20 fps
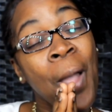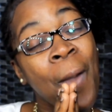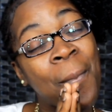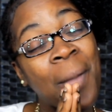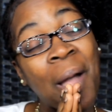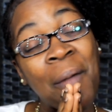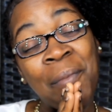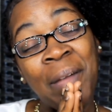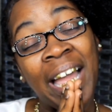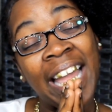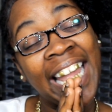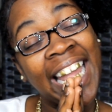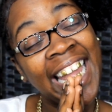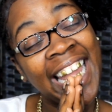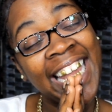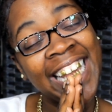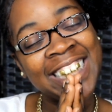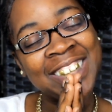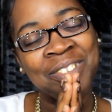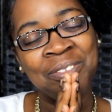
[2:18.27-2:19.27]
By my
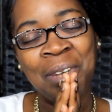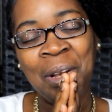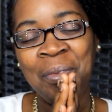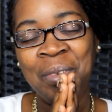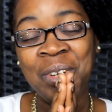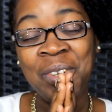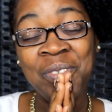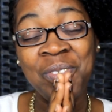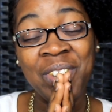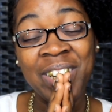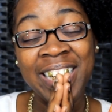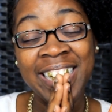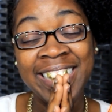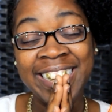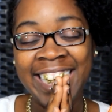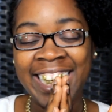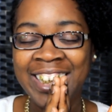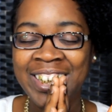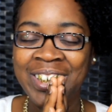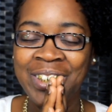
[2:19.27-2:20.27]
hand, you are my best
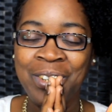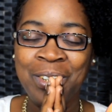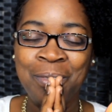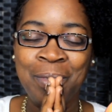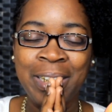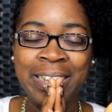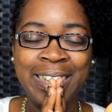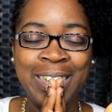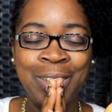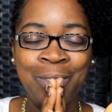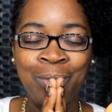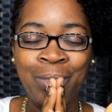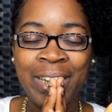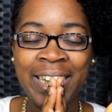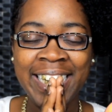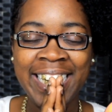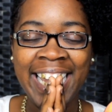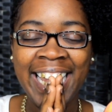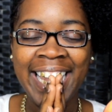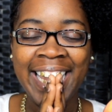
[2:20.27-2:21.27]
friend, thank you, Lord, my daily
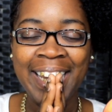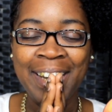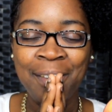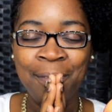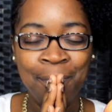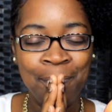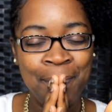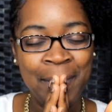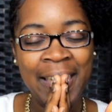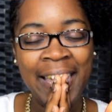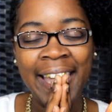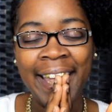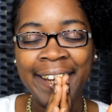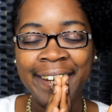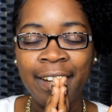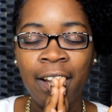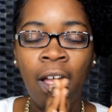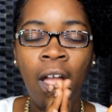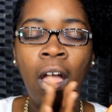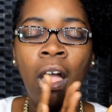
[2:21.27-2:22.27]
bread,
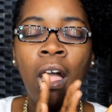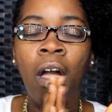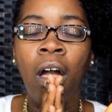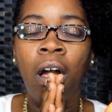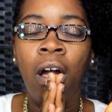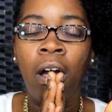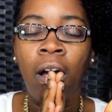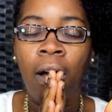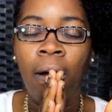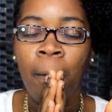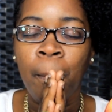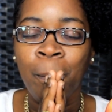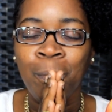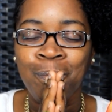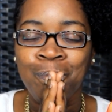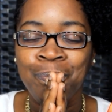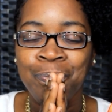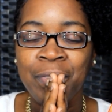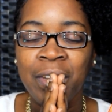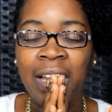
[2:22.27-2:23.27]
amen. um
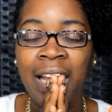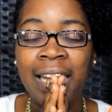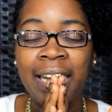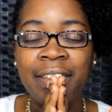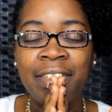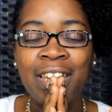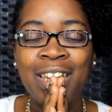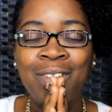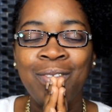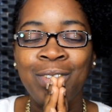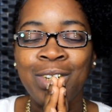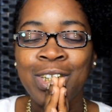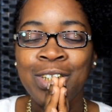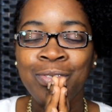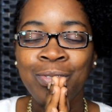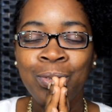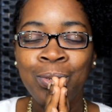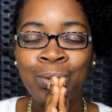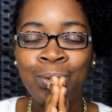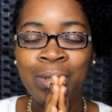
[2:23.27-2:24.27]
God, I thank you for
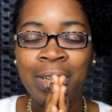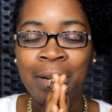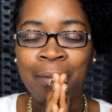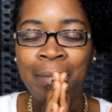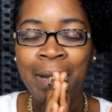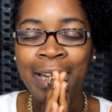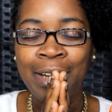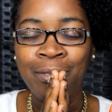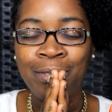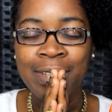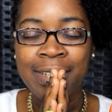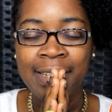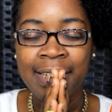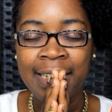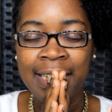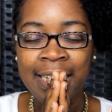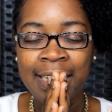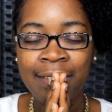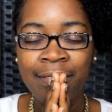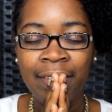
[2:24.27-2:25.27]
this food that I'm about to
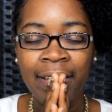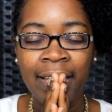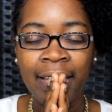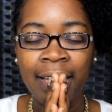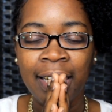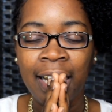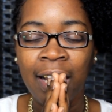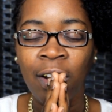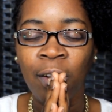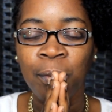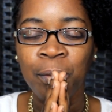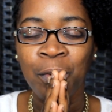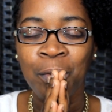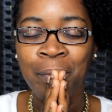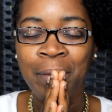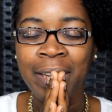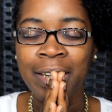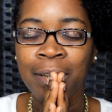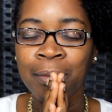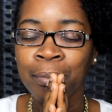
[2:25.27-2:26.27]
receive, and I hope you
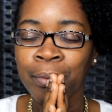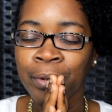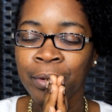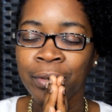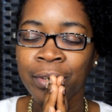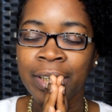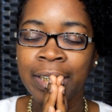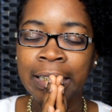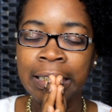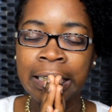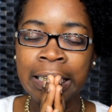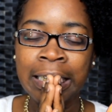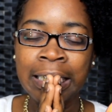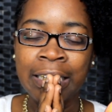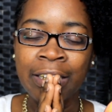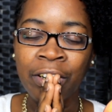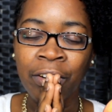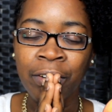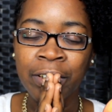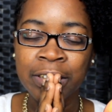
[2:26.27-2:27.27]
made it pure and clean
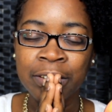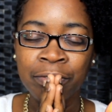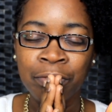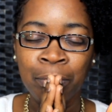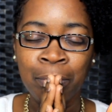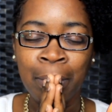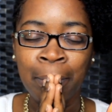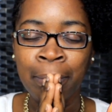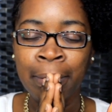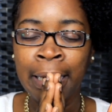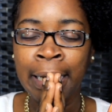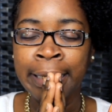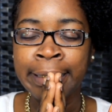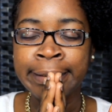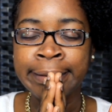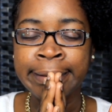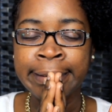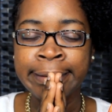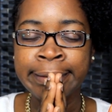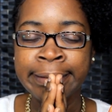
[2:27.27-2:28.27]
and nourishing for my
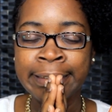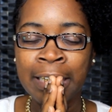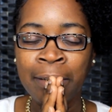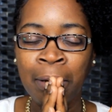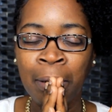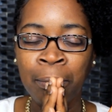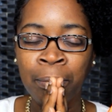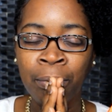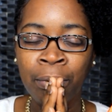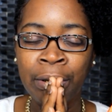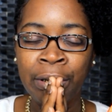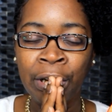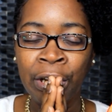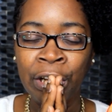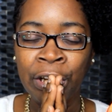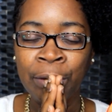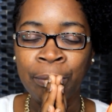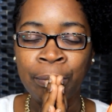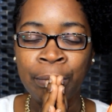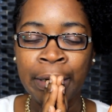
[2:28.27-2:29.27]
body. In Jesus' name I pray,
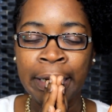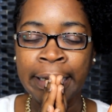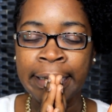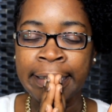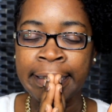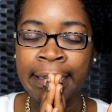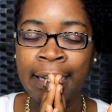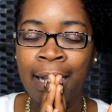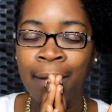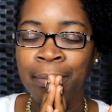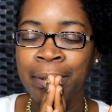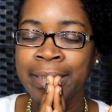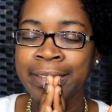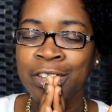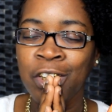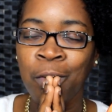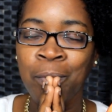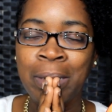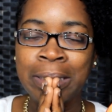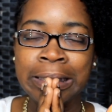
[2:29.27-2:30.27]
amen. And God
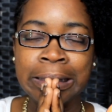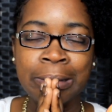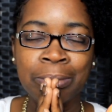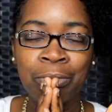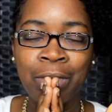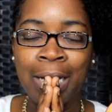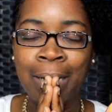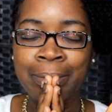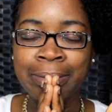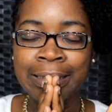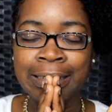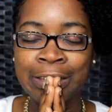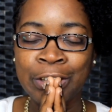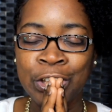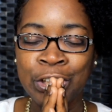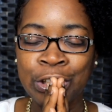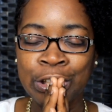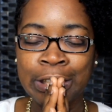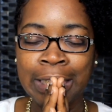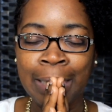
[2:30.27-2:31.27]
bless all my subscribers in
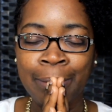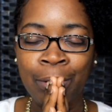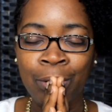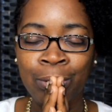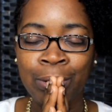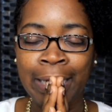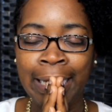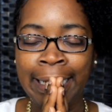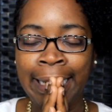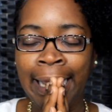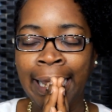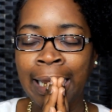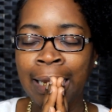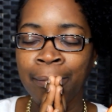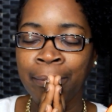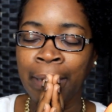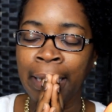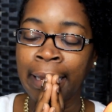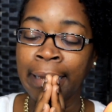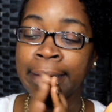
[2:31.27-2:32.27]
Jesus' name. Okay,
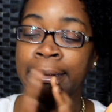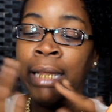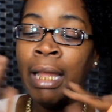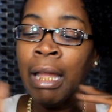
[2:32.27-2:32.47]
amen.